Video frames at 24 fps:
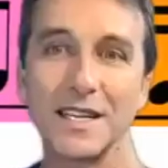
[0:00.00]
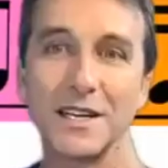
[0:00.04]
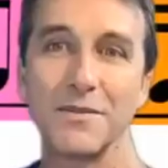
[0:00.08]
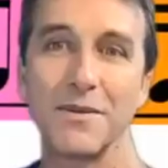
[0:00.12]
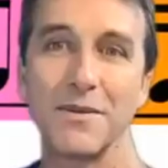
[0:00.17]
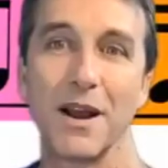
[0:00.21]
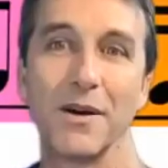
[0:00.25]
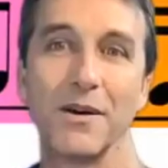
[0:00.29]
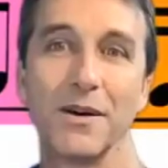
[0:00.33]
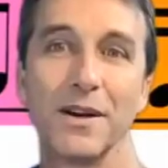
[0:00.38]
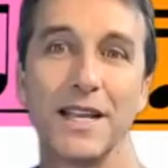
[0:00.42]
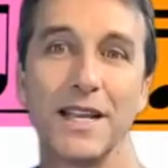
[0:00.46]
in a
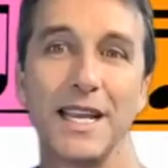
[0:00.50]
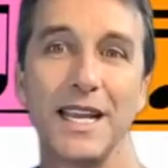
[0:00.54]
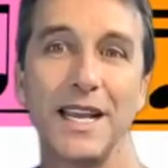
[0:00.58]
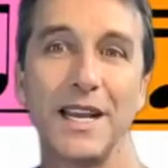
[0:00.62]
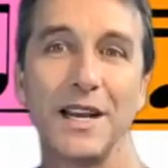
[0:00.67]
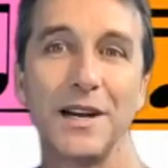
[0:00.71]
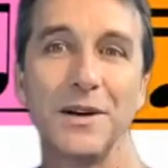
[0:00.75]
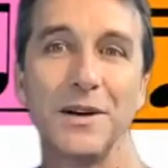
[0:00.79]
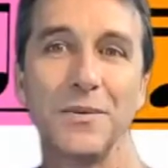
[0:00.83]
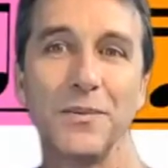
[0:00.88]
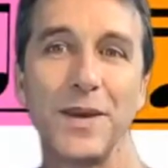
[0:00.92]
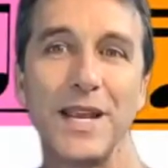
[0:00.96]
row.
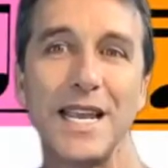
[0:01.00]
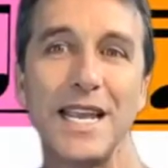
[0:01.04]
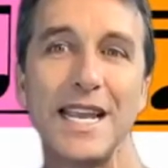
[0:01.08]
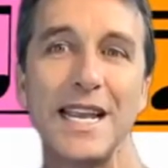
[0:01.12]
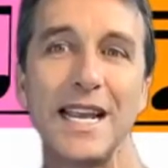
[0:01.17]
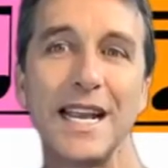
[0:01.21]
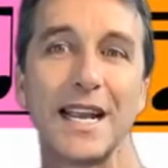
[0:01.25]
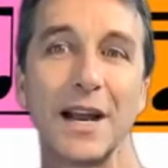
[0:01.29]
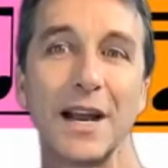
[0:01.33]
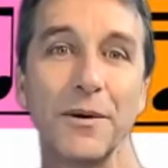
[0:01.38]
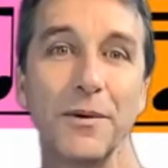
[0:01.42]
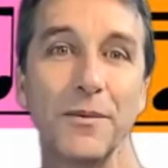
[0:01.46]
Here we
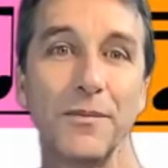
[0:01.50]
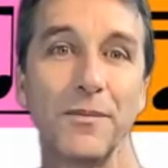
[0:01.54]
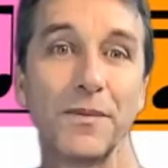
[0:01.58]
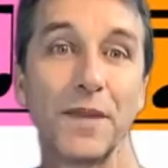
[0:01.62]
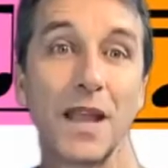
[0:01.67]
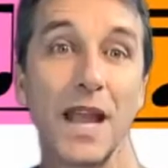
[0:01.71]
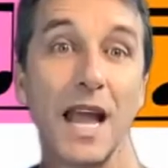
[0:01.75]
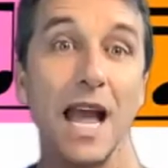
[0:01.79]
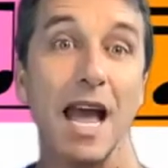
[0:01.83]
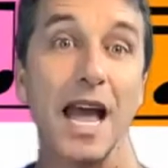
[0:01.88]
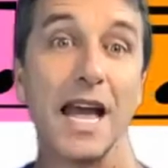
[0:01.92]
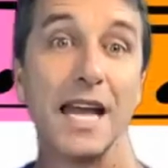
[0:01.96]
go.
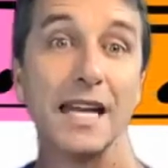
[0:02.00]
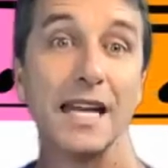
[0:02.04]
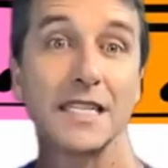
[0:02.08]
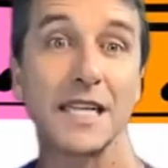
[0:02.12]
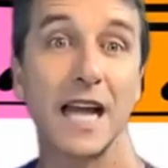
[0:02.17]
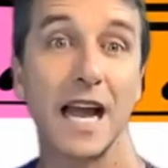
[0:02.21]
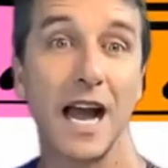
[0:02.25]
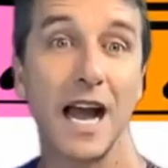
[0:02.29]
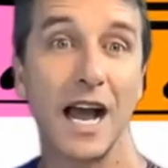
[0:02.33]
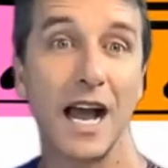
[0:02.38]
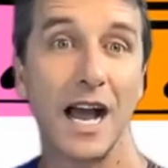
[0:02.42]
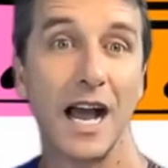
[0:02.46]

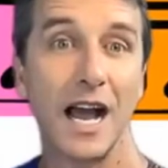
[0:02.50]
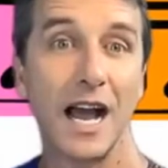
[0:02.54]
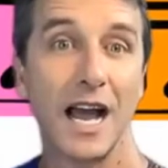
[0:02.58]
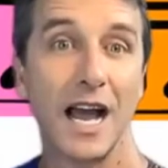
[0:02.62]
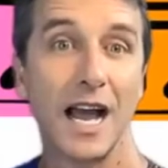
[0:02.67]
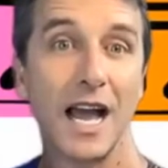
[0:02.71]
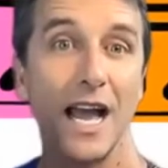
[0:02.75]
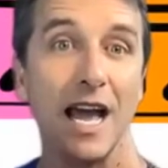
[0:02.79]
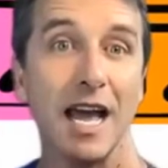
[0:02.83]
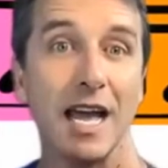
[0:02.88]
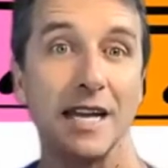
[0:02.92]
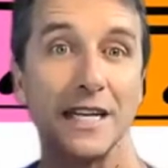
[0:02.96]
Ta, ta,
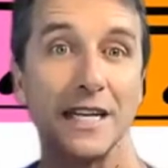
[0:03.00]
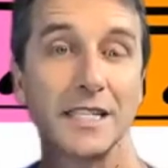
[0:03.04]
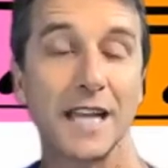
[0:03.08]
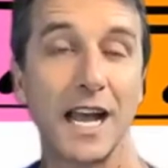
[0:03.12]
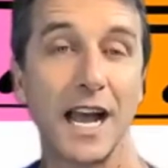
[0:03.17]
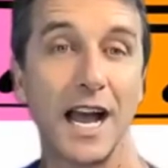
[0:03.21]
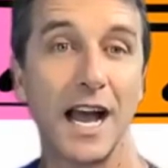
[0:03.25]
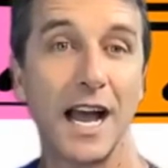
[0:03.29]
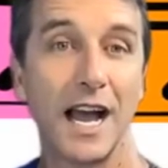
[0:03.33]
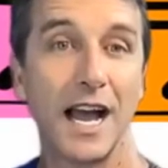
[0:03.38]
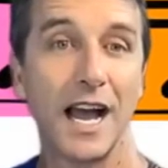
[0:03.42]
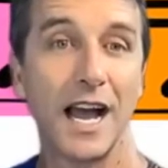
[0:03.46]

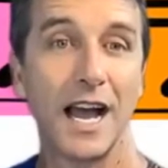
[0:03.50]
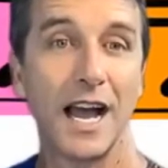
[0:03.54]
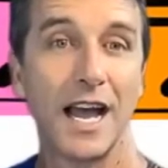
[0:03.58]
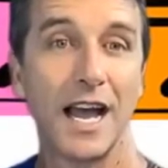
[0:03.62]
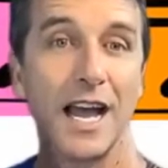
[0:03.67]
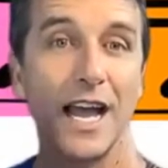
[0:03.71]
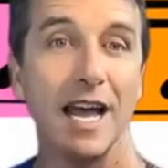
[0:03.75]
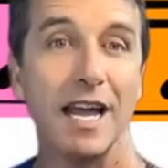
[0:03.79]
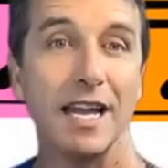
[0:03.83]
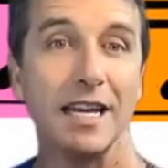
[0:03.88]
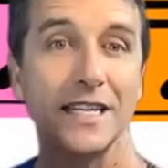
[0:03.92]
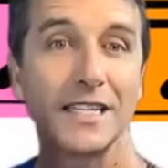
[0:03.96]
ta,
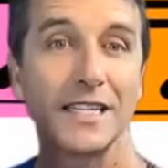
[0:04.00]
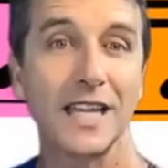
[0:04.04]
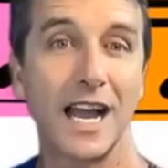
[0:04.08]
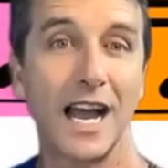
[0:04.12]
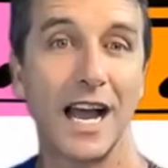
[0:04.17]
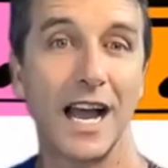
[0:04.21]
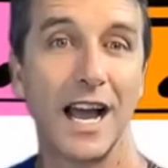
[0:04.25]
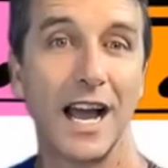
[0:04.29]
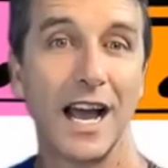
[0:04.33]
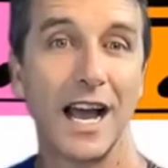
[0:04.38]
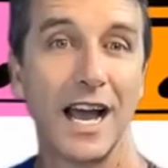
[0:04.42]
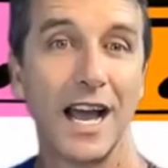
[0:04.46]

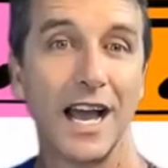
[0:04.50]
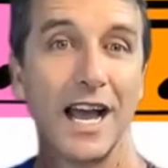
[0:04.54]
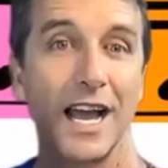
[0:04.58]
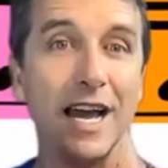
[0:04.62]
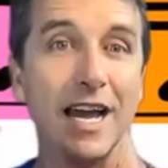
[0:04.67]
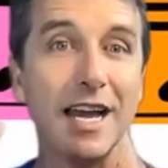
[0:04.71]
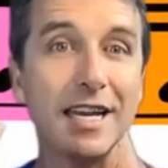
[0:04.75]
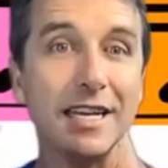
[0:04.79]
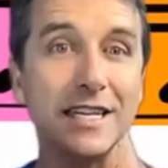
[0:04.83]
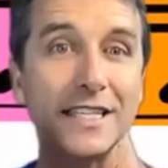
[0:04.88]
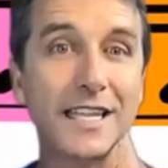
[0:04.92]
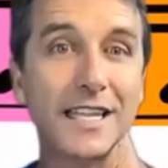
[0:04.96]
ta,
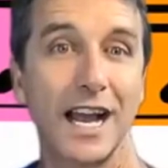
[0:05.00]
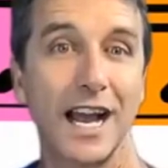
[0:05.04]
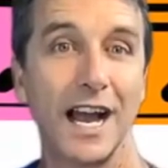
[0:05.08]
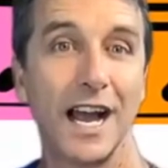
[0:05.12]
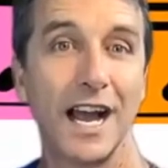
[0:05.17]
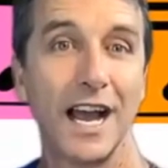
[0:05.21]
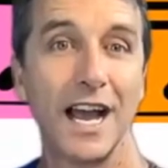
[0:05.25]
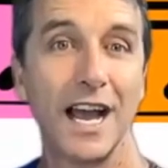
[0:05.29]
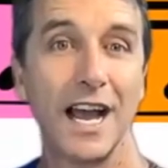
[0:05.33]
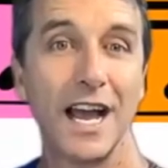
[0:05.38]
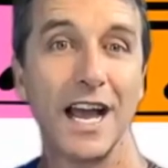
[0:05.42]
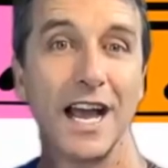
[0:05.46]
ta,
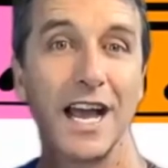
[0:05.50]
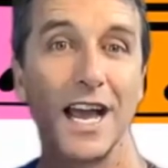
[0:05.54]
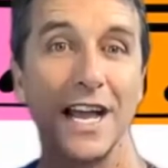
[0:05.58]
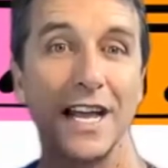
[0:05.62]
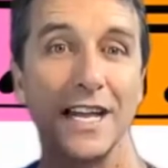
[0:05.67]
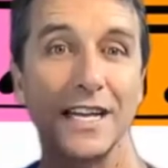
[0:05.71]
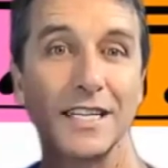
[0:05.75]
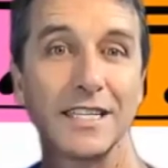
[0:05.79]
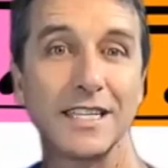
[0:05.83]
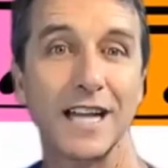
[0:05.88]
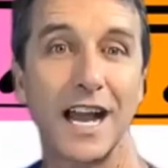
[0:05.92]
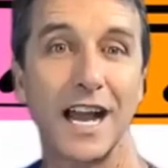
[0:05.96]

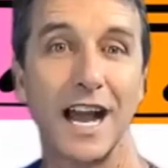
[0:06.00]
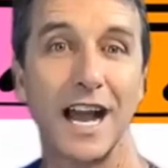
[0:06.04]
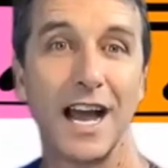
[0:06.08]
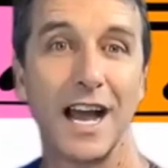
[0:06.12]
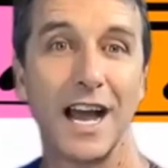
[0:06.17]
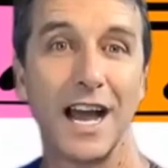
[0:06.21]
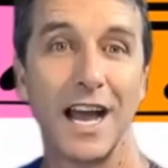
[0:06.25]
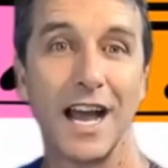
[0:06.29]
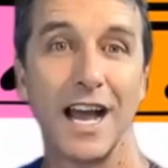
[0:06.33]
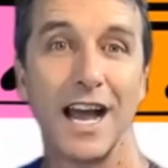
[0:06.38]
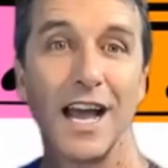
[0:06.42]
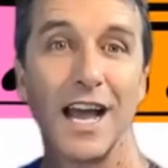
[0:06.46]
ta,
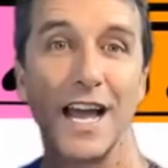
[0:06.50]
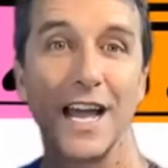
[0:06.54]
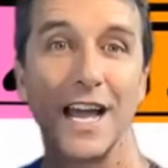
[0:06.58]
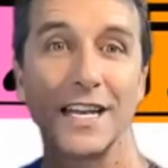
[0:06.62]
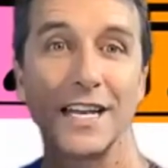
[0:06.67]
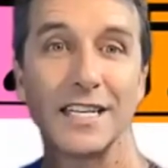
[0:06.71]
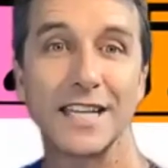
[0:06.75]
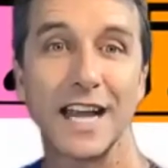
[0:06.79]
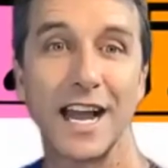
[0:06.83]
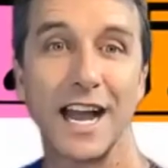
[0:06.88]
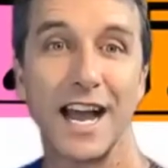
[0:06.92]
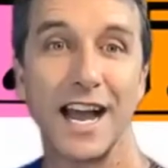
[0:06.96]

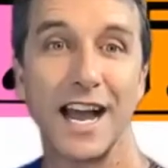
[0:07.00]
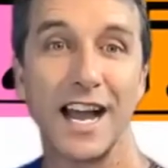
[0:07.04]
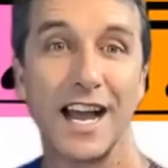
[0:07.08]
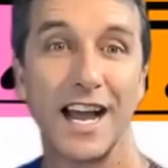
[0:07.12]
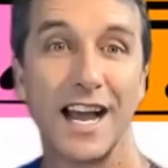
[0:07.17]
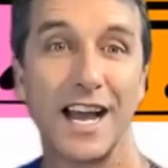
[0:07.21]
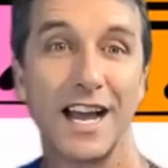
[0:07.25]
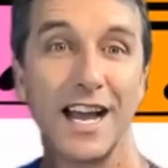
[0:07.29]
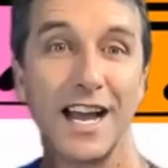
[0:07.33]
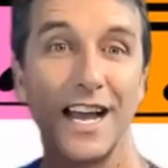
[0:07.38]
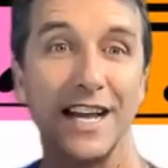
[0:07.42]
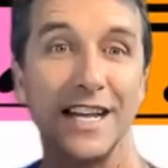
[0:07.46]
ta,
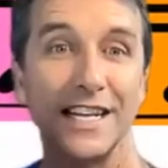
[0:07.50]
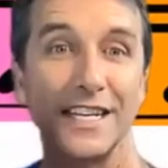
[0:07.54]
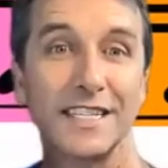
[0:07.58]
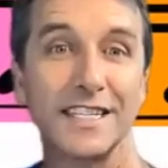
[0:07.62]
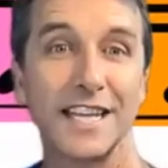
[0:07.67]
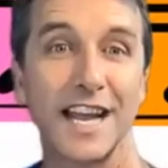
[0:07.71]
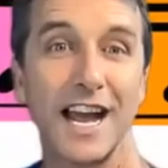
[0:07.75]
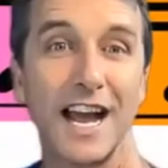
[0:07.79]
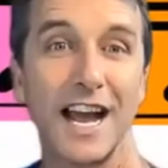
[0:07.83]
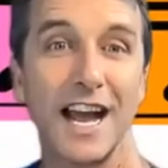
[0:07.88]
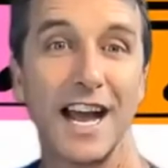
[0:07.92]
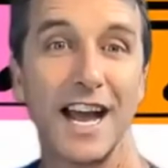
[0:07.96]

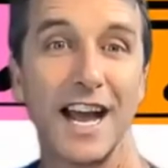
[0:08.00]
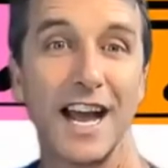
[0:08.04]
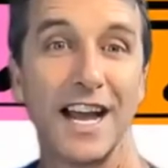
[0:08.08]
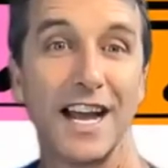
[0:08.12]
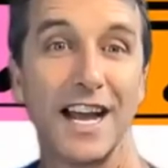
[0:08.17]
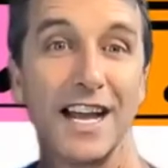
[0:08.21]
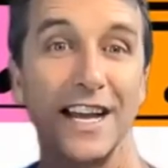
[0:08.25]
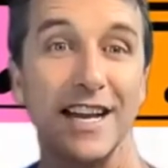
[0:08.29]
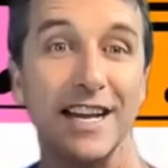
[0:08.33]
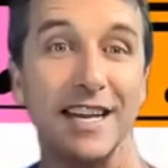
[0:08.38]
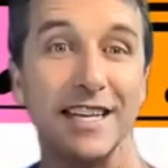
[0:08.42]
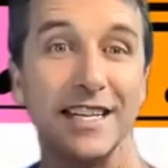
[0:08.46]
ta,
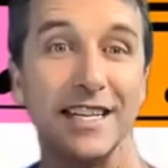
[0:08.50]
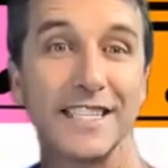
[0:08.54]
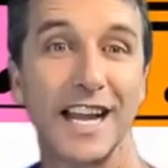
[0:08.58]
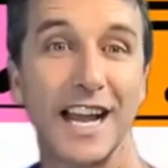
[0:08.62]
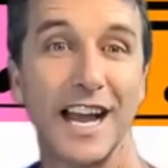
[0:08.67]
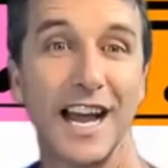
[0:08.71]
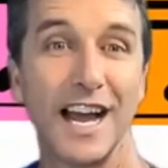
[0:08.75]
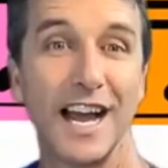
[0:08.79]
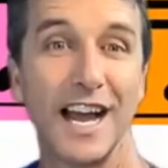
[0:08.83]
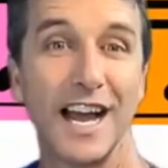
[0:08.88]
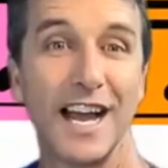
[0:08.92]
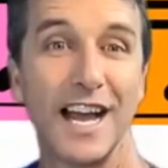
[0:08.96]

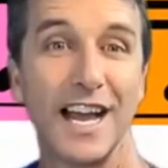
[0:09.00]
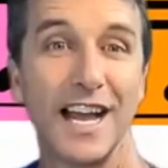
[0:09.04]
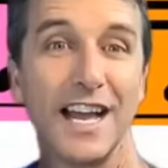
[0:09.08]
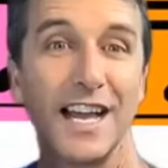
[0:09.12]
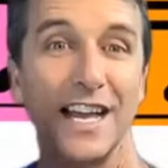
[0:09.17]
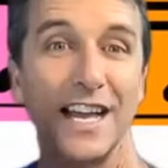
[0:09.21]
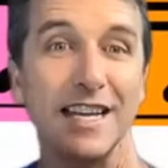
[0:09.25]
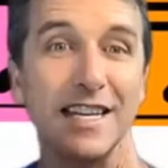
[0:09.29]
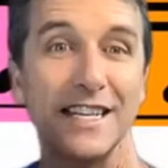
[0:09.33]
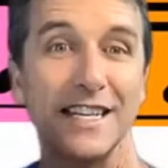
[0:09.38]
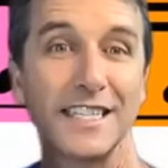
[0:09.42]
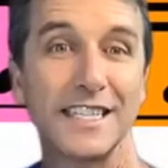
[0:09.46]

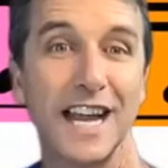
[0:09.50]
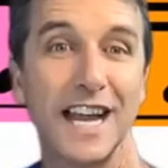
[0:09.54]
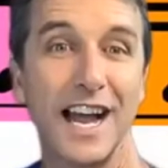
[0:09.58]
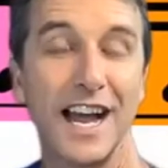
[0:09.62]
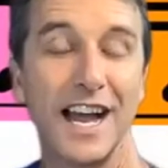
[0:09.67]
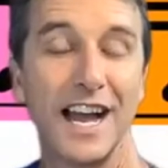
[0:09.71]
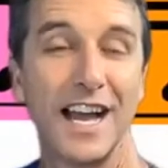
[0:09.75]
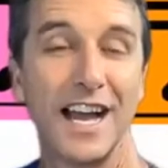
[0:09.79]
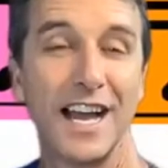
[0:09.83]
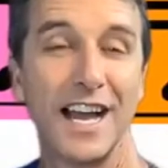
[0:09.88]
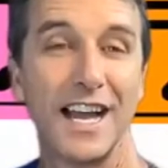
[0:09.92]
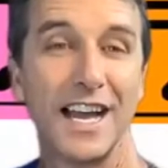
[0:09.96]
ta,
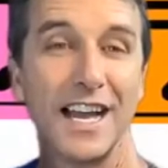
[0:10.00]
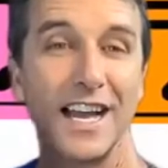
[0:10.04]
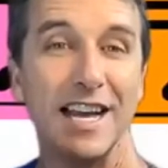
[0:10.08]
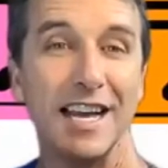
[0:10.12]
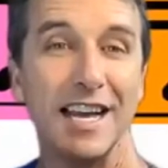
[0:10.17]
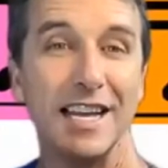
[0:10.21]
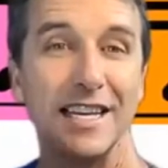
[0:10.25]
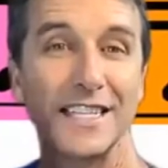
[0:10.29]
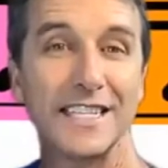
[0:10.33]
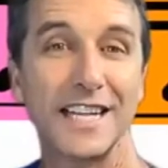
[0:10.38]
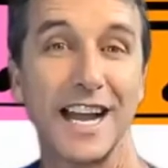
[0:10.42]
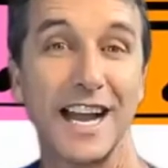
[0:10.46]

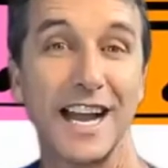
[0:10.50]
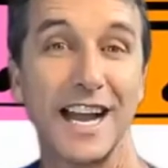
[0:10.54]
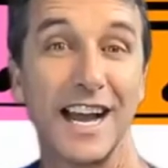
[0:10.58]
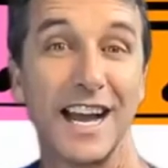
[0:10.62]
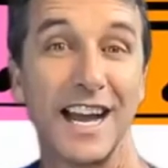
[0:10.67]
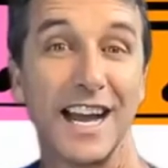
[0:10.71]
ta,